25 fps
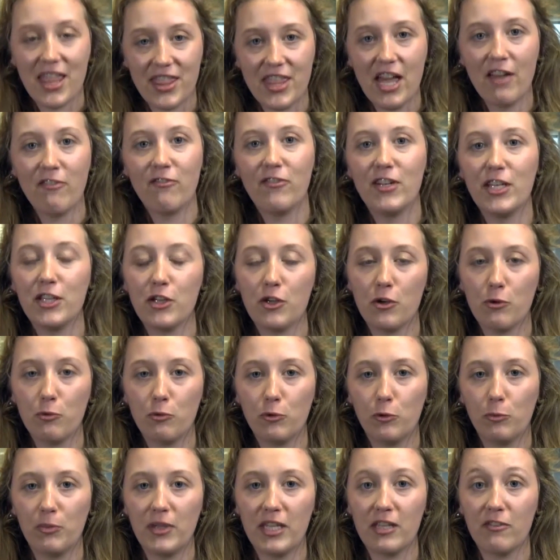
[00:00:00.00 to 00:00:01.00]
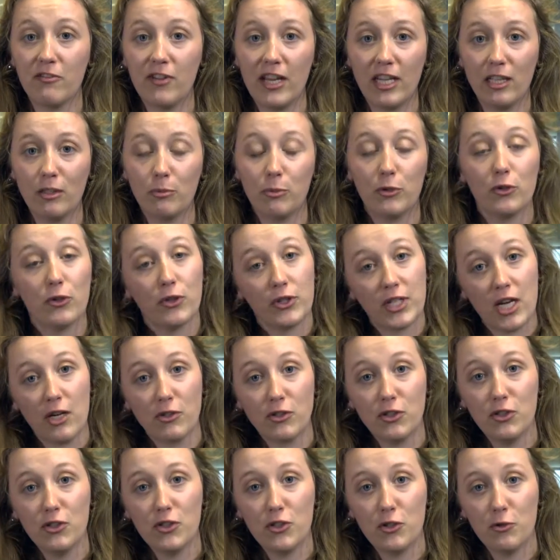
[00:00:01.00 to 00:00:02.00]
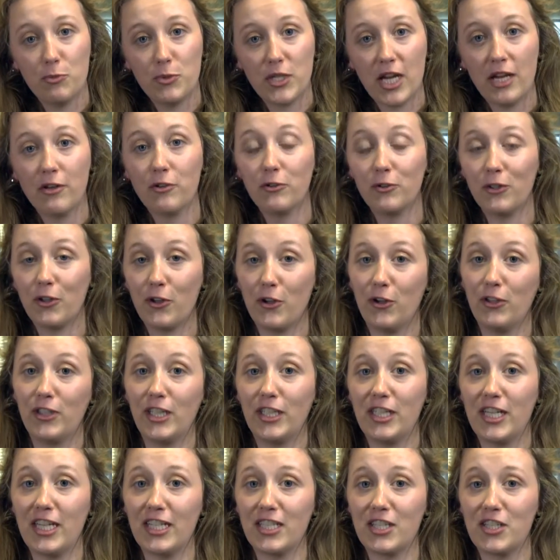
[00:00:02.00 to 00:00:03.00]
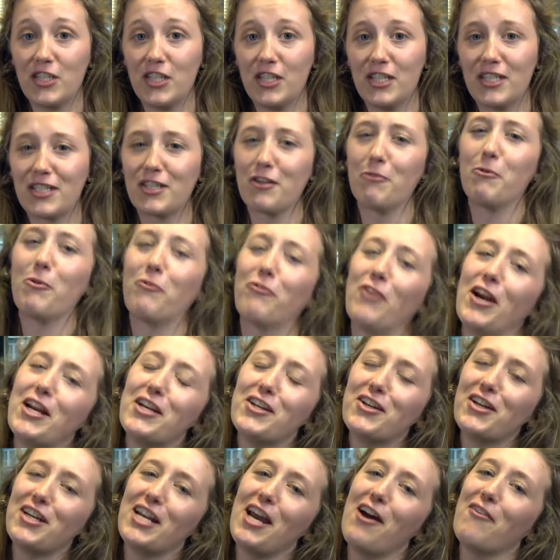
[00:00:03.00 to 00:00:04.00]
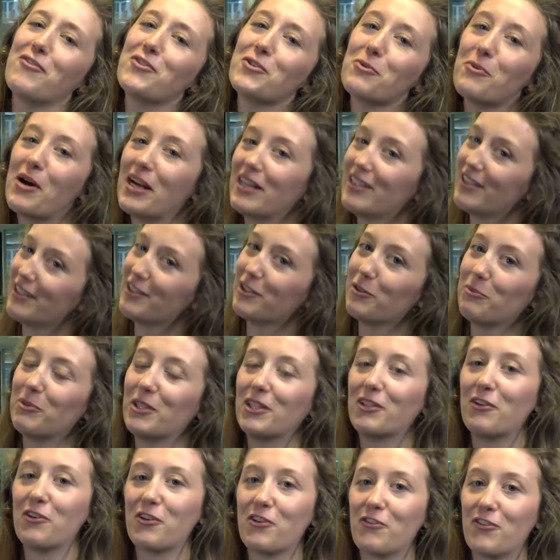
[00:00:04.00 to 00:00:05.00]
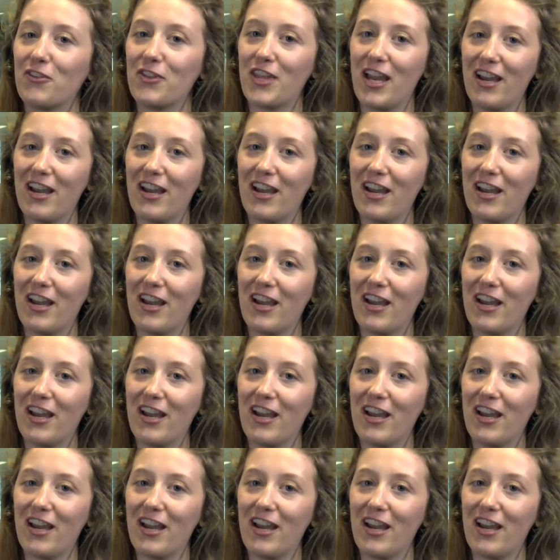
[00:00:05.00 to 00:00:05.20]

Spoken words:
That video will be available on our YouTube channel early next year, so I'm afraid you're gonna have to wait a little bit longer for